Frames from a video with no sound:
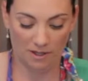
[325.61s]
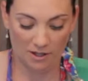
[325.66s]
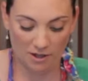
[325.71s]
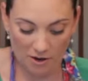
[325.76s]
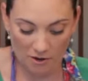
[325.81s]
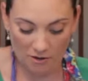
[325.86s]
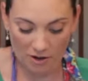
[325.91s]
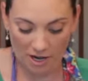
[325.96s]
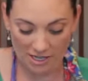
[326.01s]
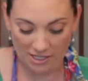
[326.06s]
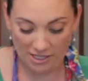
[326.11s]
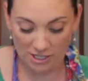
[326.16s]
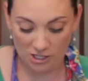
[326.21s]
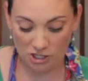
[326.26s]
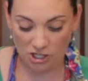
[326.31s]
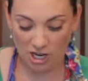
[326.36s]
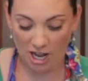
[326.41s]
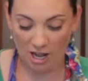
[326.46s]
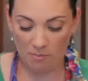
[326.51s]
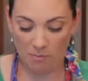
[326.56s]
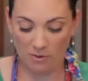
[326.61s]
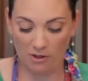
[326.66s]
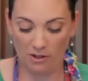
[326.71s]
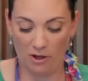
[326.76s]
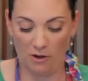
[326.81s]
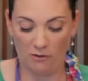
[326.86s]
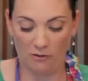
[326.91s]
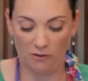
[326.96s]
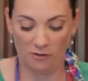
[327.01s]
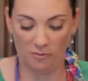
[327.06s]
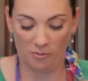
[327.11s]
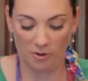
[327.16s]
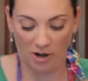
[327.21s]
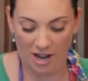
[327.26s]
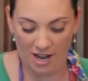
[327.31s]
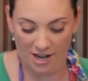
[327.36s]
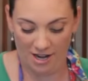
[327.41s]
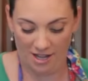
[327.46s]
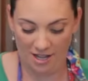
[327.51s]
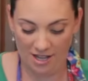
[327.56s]
All right, to shape a loaf of
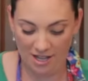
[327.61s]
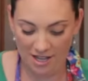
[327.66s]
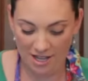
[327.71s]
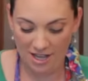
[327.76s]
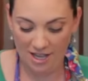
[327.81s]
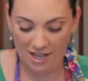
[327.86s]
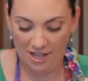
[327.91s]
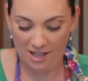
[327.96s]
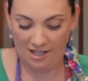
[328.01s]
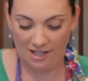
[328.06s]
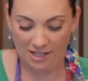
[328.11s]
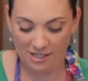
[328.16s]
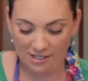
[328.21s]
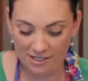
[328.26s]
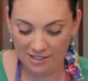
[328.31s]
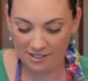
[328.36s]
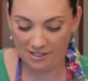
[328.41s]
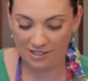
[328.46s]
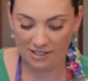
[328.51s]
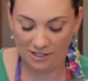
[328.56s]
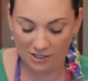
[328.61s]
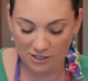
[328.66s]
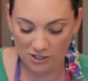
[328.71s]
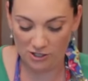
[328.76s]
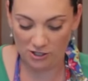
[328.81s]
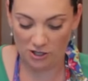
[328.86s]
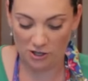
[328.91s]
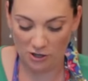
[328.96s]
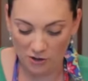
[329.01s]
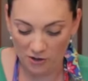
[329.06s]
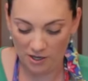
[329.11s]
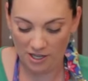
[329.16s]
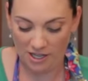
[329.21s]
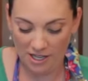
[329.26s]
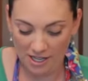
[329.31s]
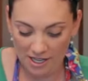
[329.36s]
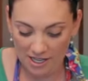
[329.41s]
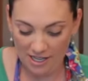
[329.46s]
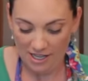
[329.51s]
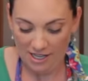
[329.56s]
bread, the easiest thing to do
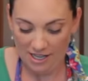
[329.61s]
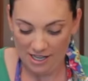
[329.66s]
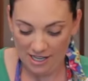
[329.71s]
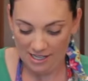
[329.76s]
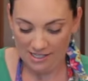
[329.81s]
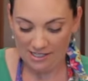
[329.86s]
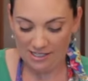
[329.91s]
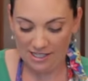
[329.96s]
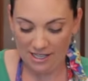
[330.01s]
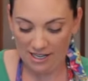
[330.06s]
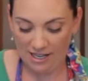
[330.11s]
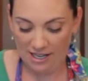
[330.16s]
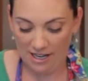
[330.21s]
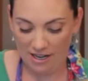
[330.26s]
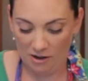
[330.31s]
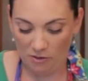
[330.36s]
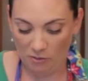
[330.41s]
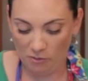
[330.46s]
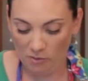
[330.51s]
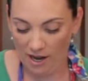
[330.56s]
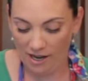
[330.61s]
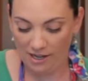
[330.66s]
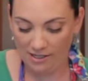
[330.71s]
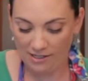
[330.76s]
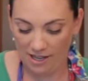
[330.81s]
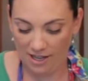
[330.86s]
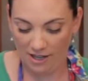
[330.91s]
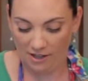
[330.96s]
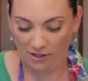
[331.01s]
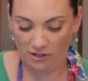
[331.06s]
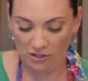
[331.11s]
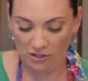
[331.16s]
is get it in a rectangle